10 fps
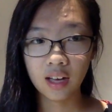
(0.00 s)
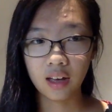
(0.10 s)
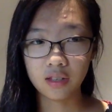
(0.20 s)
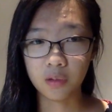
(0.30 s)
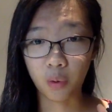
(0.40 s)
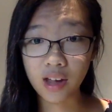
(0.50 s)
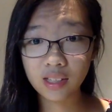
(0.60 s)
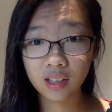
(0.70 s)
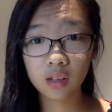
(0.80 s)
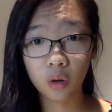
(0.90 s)
And
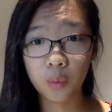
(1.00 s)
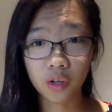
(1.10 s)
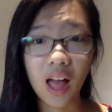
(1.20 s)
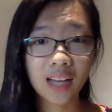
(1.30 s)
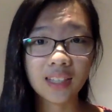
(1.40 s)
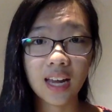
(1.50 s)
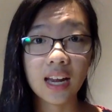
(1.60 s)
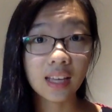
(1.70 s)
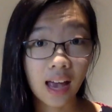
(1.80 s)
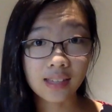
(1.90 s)
surprisingly, Lord Burlack
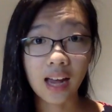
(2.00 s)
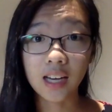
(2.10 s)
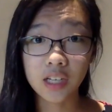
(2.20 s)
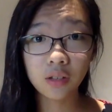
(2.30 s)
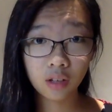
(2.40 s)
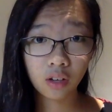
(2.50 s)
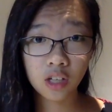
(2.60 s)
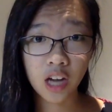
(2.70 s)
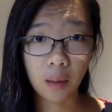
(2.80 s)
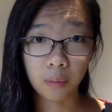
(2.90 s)
said, "Yes, I do know the
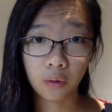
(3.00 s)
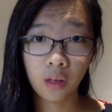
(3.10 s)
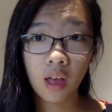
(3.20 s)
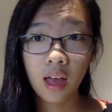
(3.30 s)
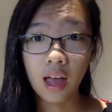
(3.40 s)
Green Chapel,